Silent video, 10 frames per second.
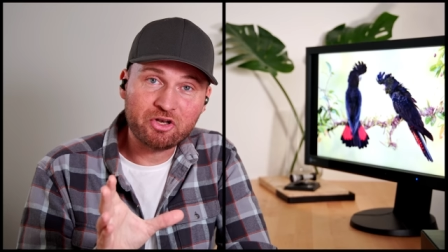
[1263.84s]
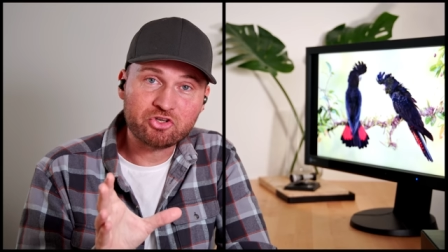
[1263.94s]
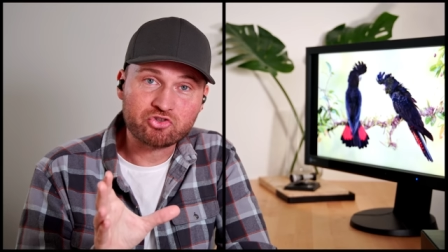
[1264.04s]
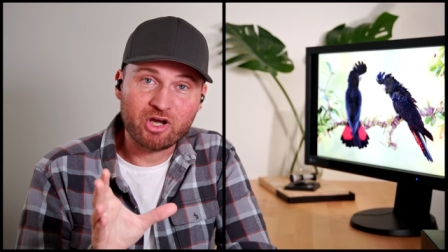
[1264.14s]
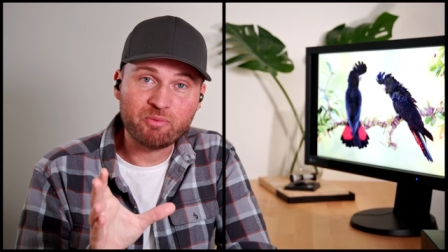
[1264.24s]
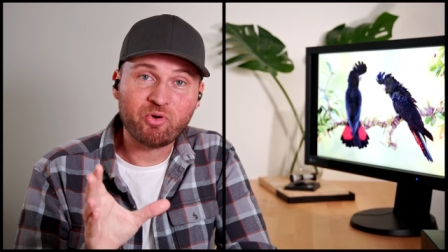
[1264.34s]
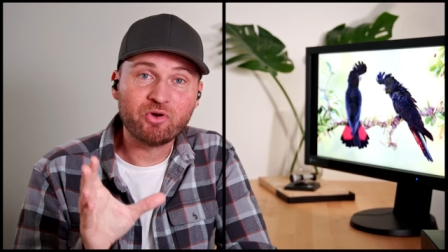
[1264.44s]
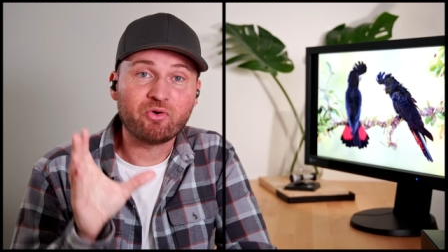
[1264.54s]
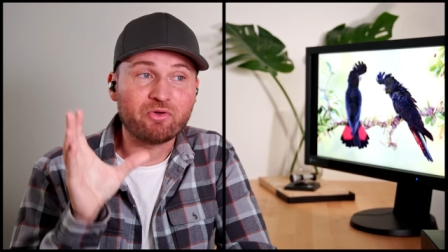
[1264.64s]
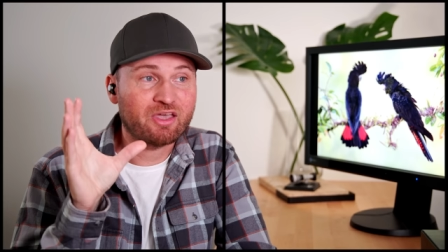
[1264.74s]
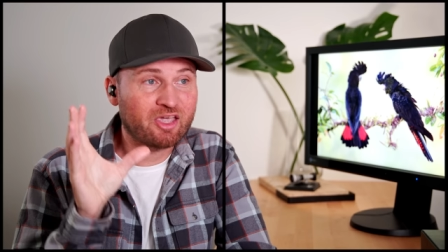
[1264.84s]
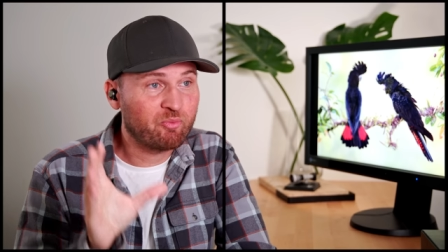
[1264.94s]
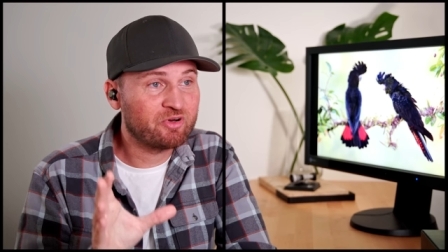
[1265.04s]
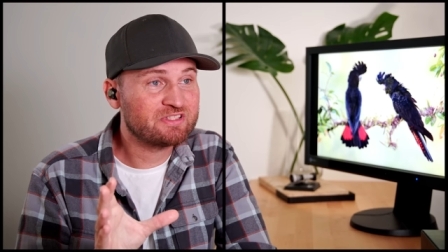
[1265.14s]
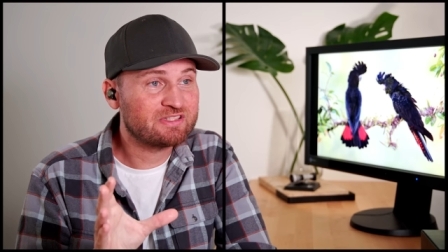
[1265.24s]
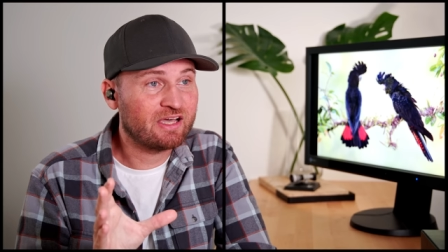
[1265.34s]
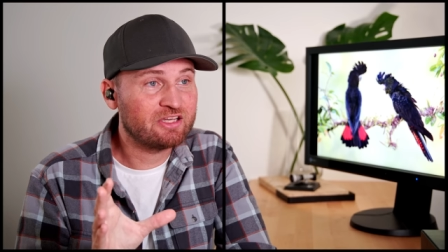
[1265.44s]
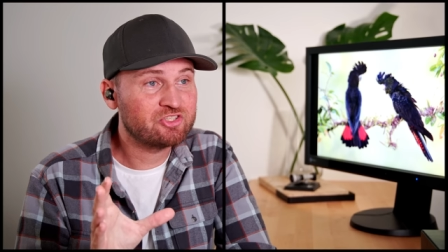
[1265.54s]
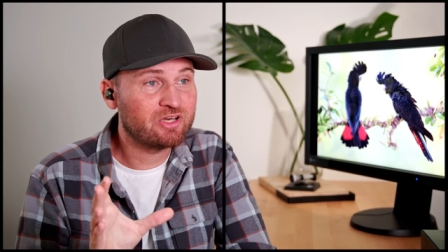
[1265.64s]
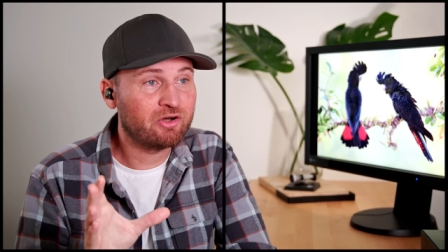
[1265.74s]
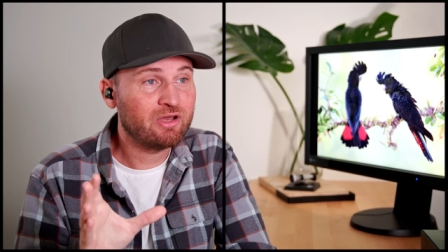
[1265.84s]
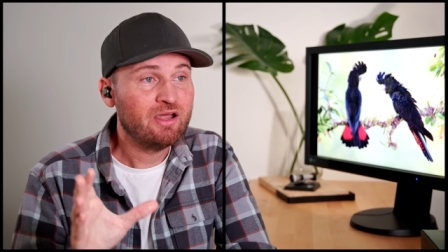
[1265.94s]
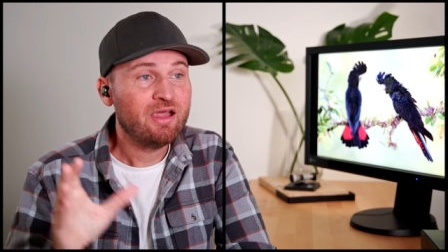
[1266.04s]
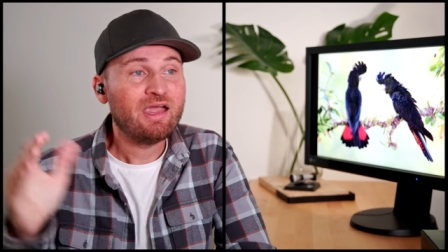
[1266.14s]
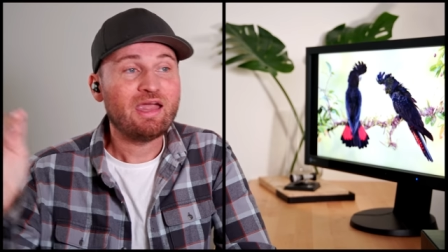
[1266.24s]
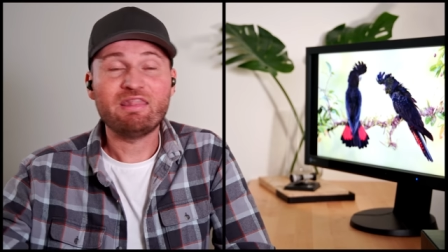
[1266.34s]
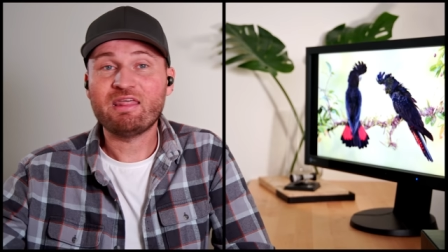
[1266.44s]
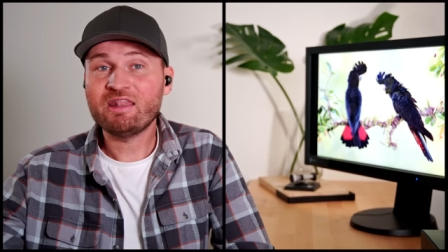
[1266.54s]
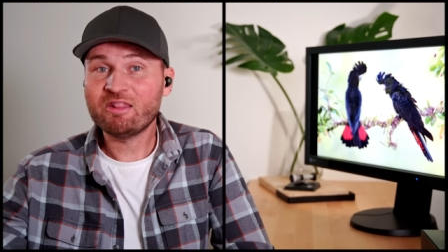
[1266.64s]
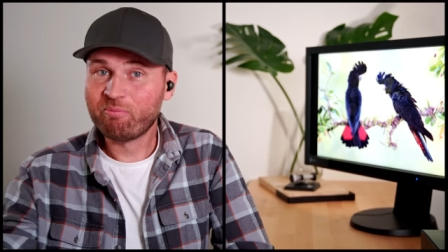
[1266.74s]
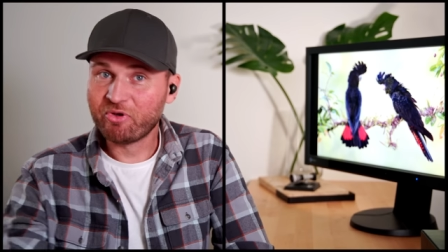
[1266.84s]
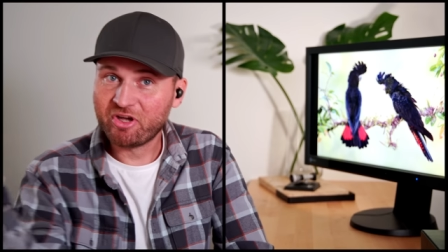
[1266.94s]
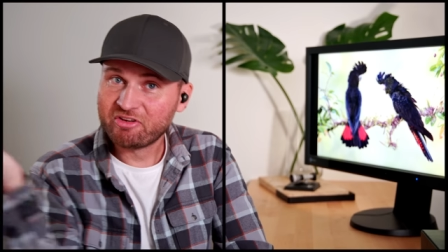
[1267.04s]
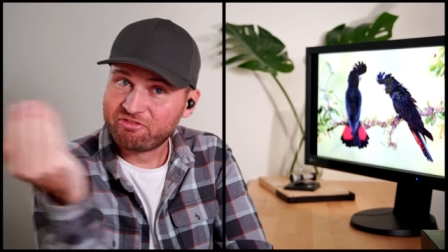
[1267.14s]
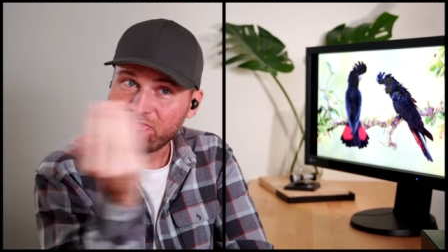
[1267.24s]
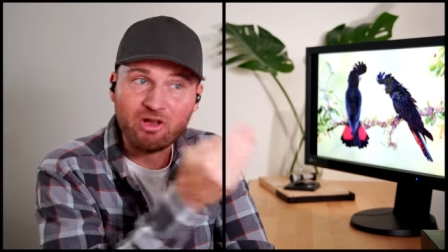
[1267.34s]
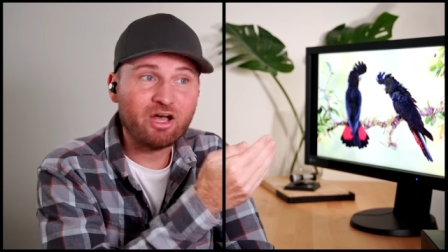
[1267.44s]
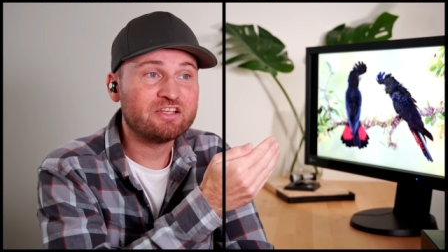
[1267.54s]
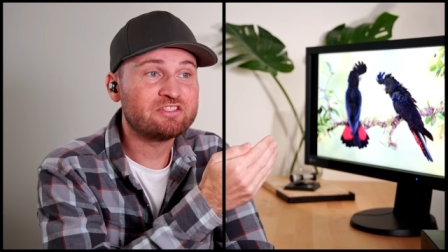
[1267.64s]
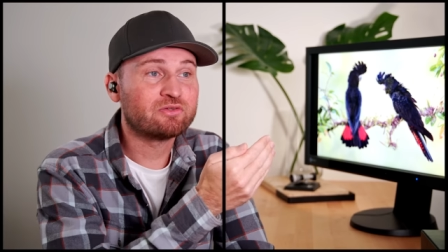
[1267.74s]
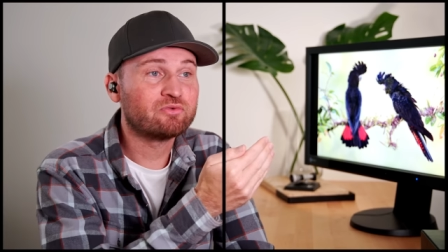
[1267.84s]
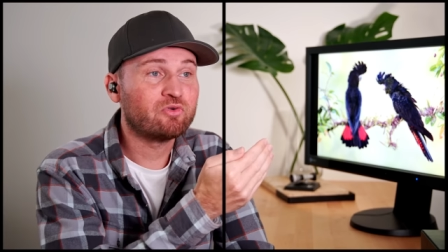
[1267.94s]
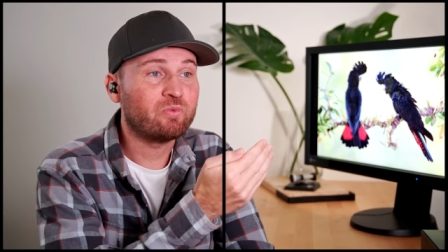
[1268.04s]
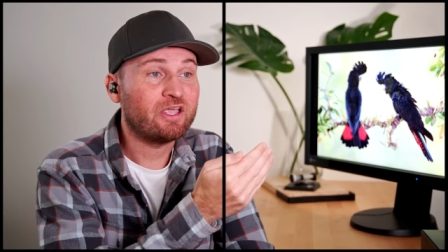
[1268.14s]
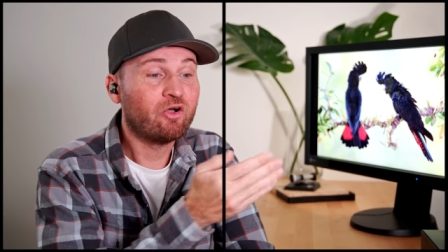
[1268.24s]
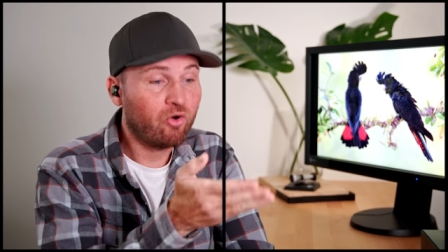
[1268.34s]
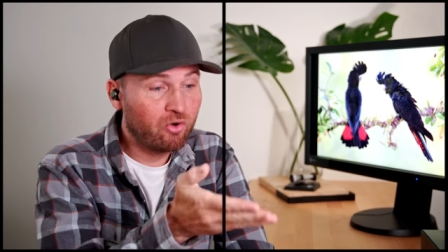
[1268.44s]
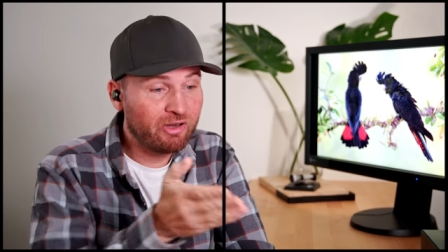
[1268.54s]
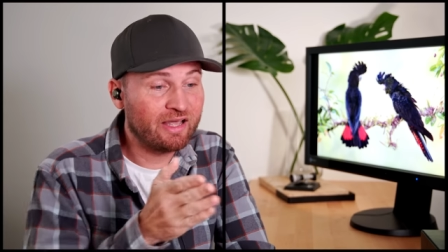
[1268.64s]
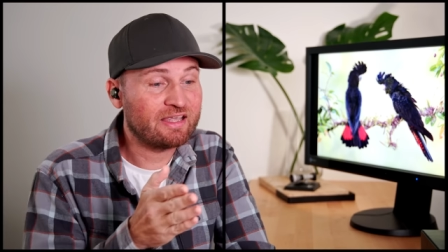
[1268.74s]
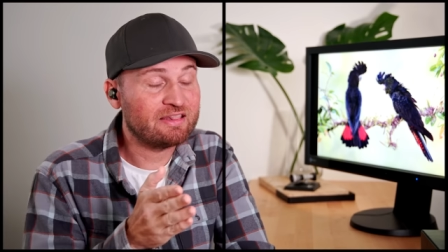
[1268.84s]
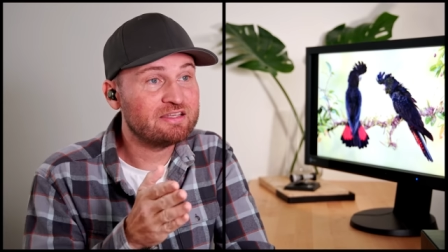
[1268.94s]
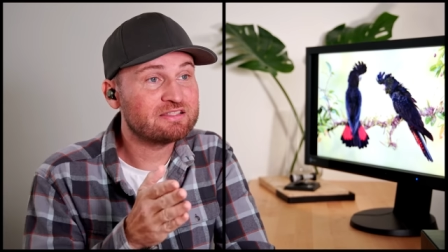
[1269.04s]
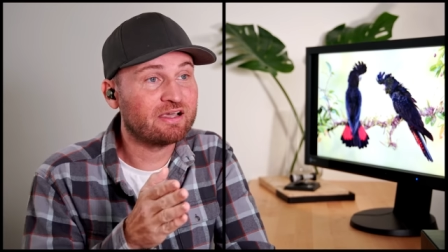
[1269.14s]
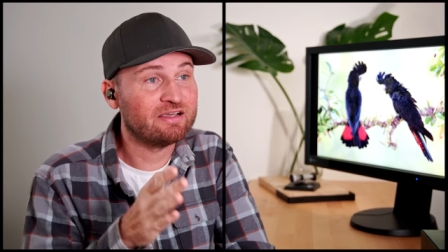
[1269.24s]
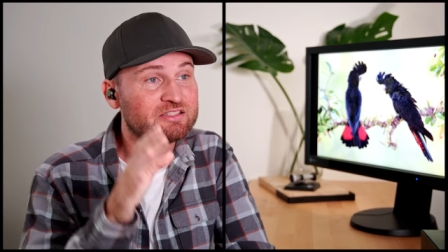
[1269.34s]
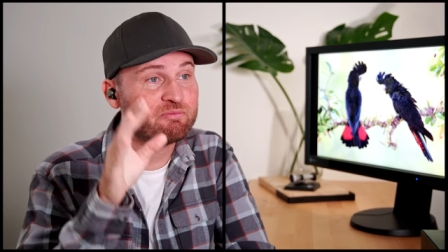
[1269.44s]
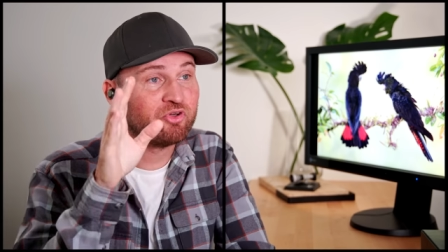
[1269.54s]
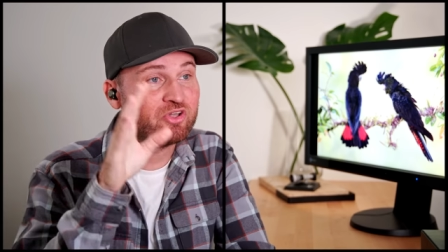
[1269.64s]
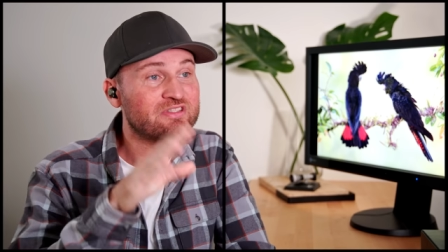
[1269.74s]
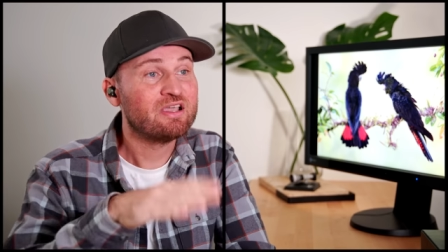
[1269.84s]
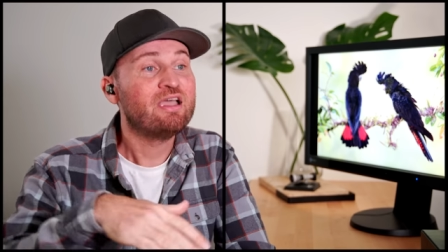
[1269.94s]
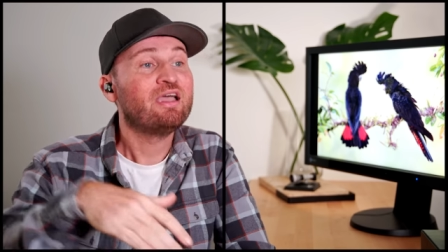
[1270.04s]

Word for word: on a tripod or your camera is stationary and then the bird flies through the wing or like in this case the bird's